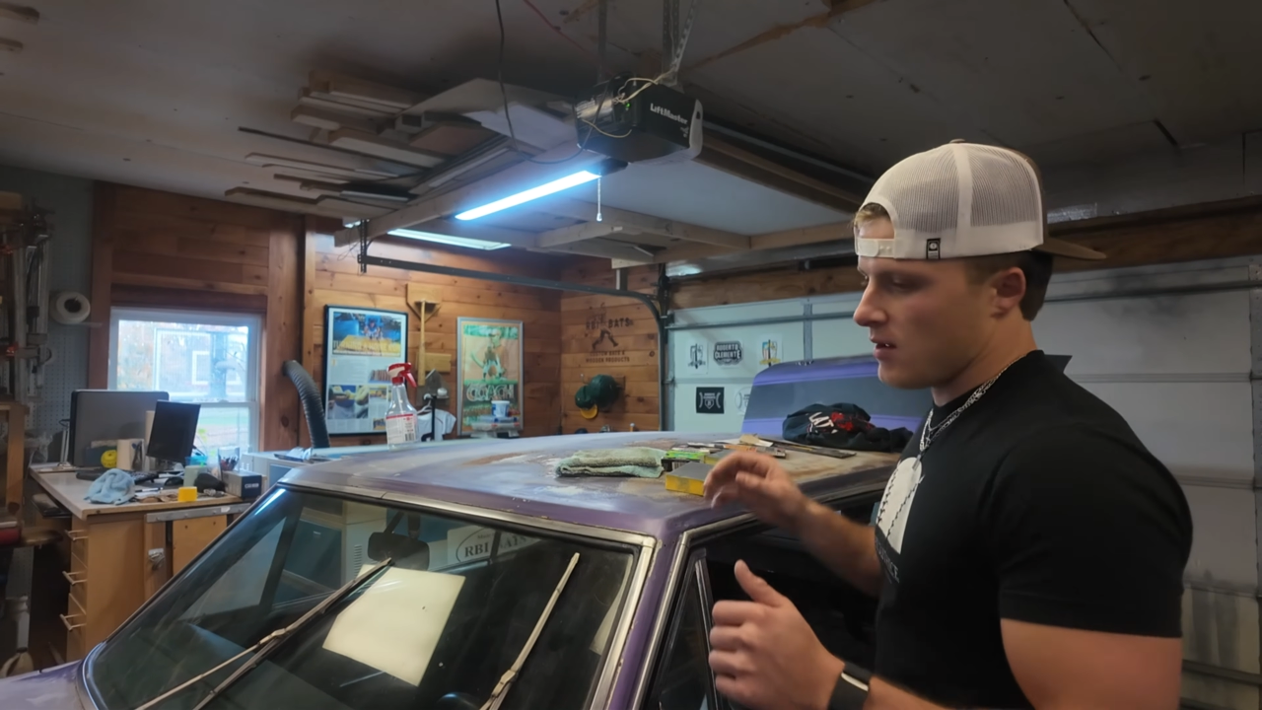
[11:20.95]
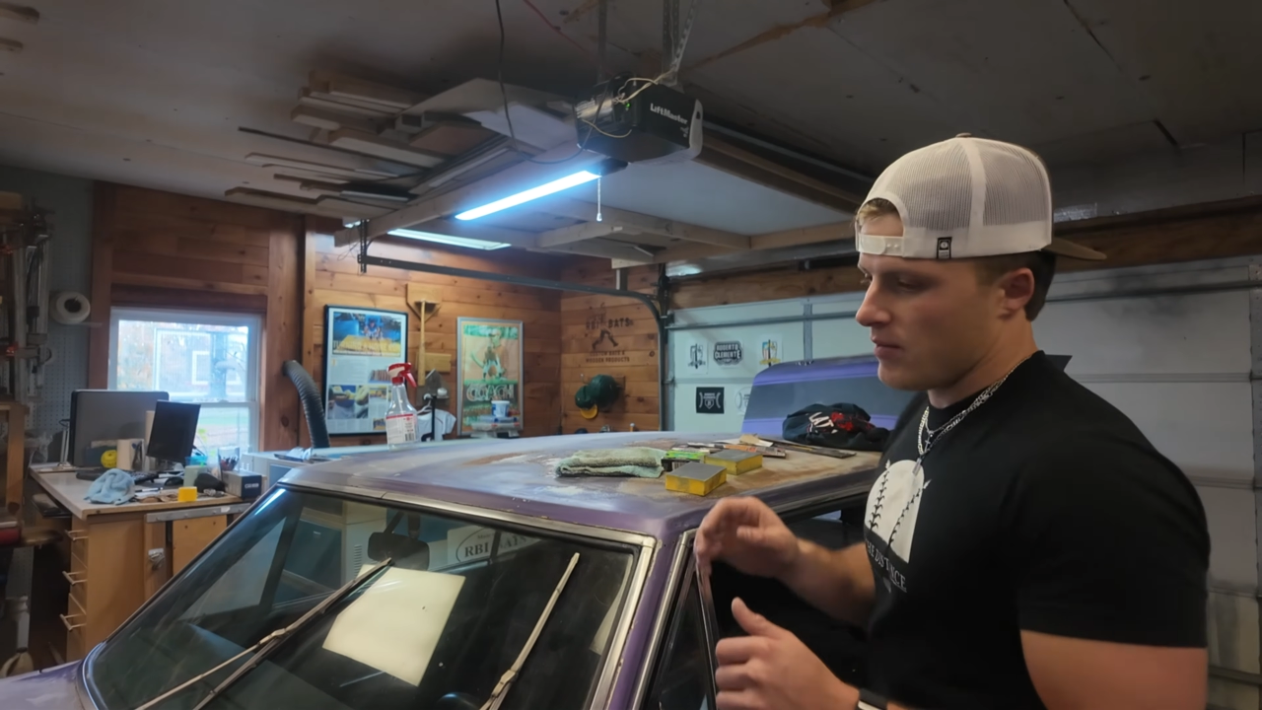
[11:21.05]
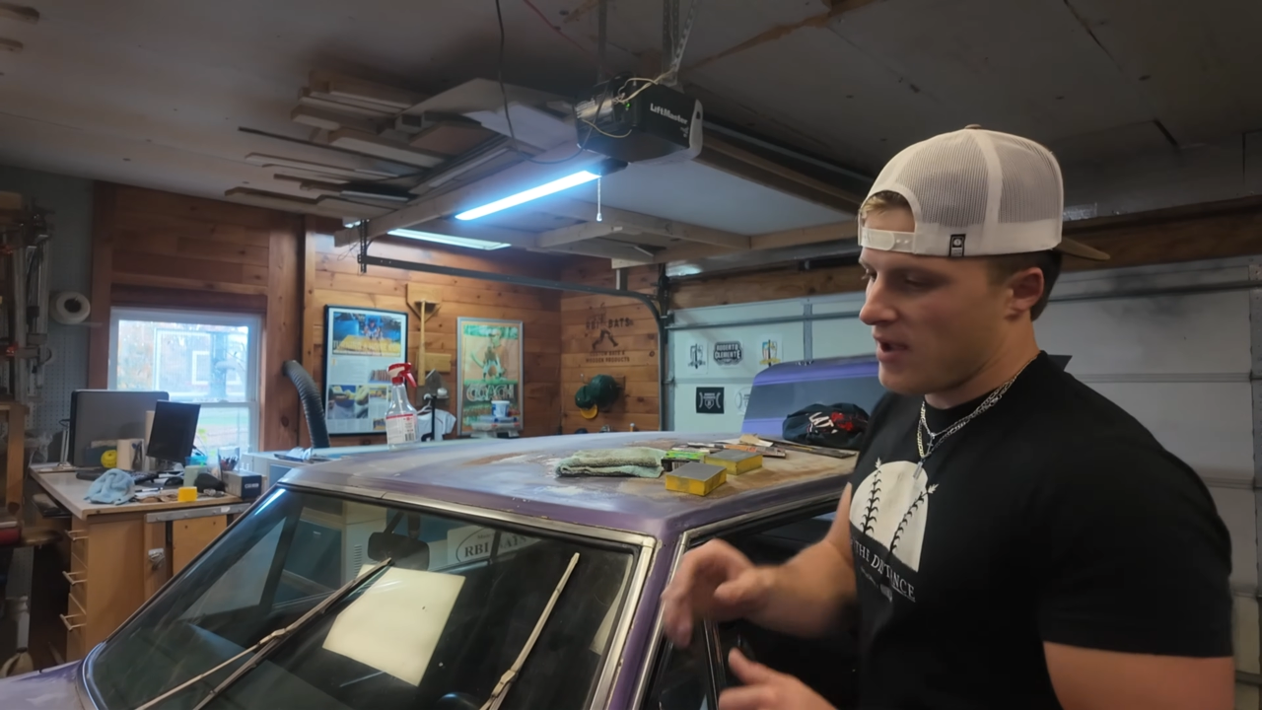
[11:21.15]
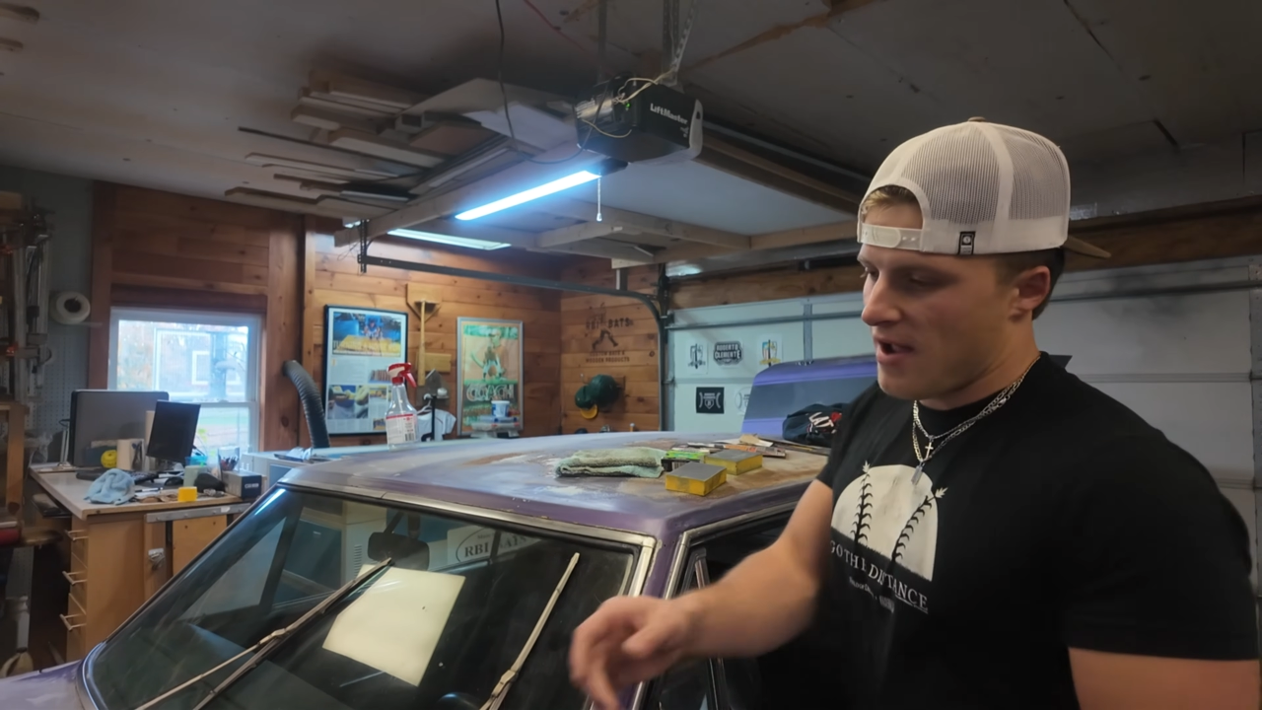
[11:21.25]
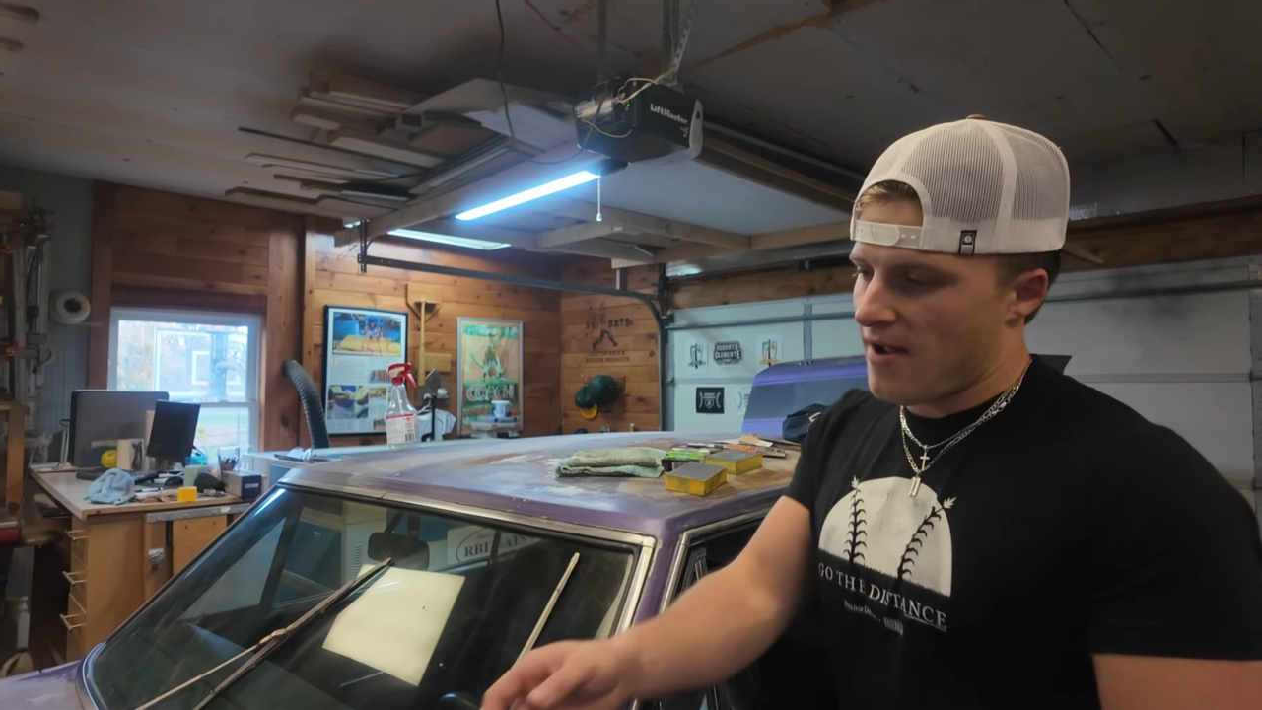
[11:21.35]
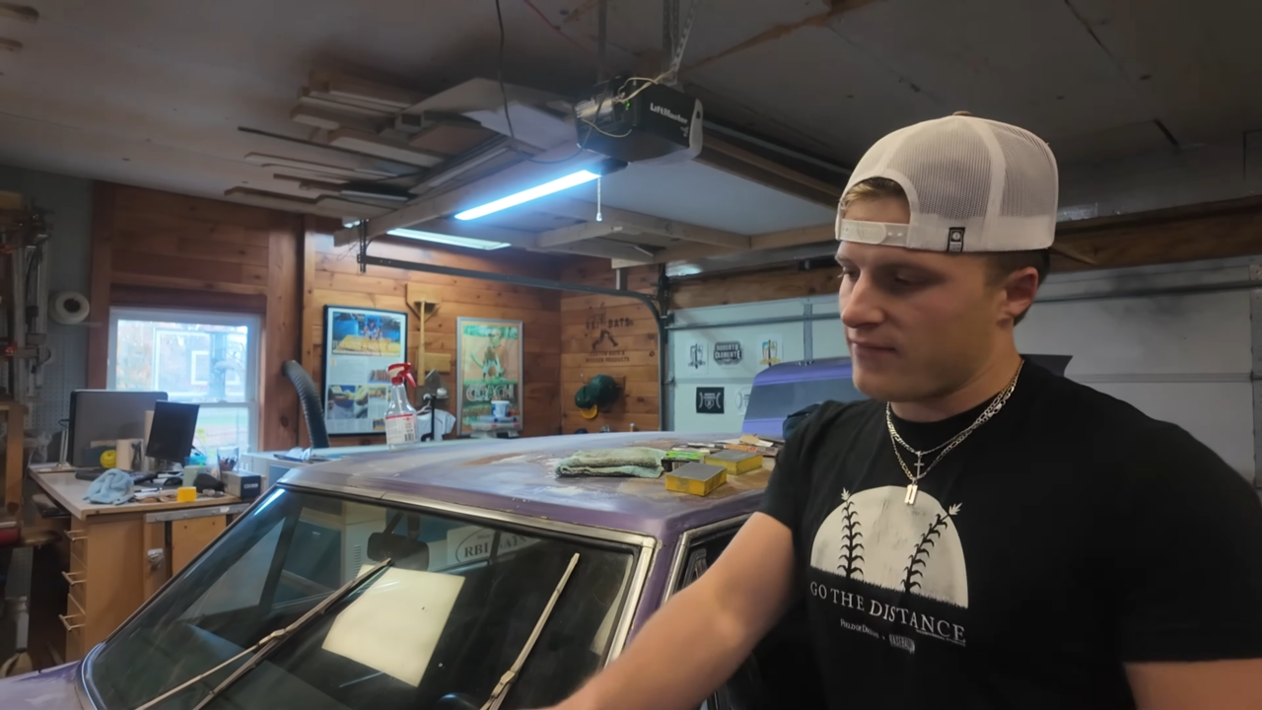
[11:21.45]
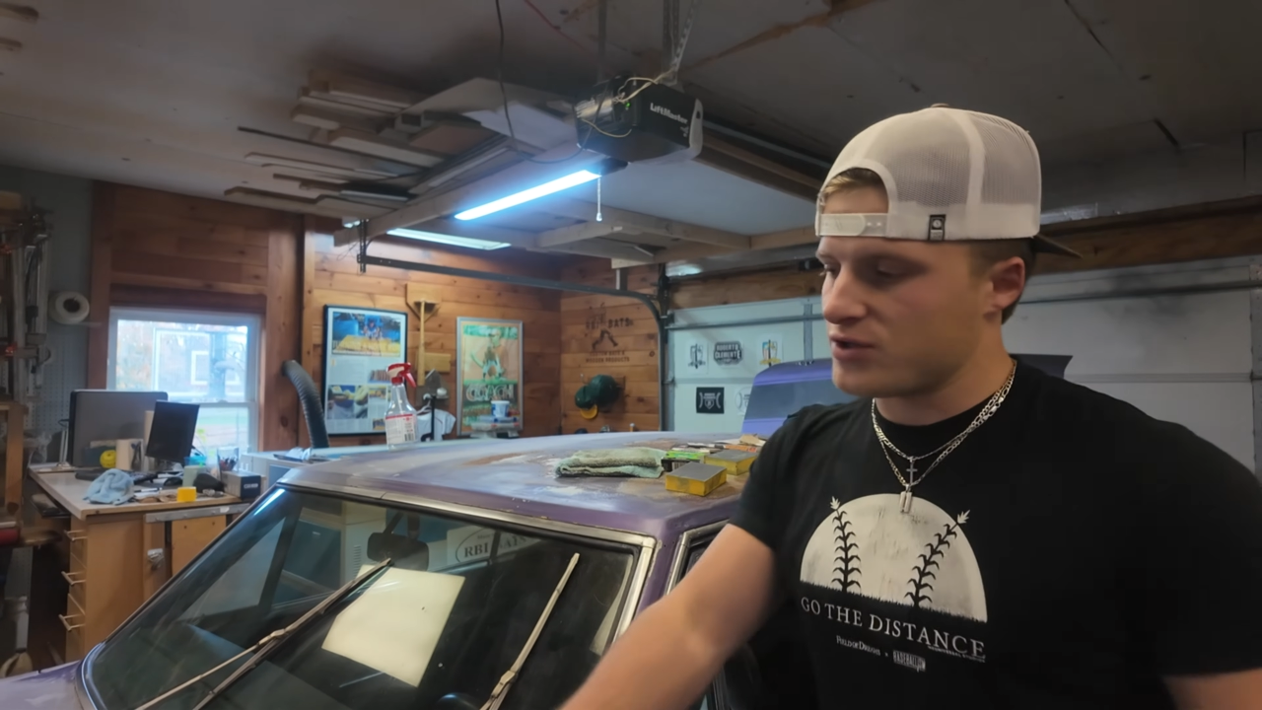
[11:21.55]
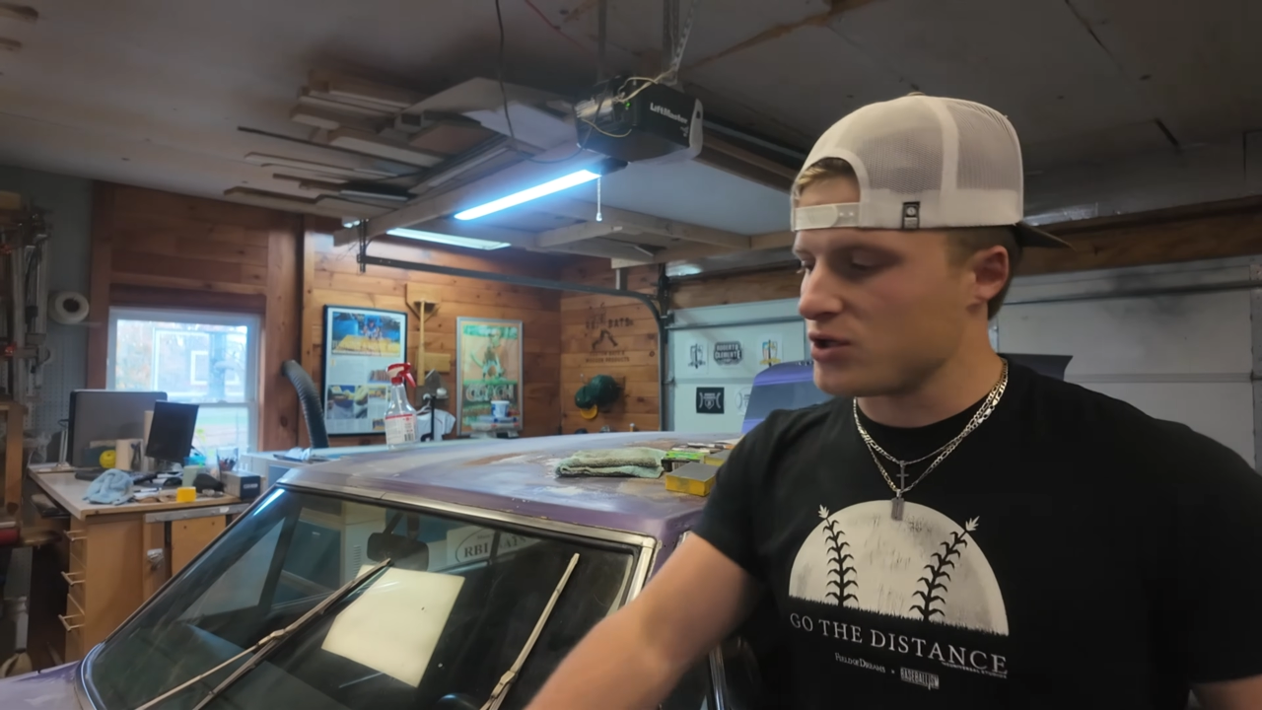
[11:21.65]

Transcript: then we have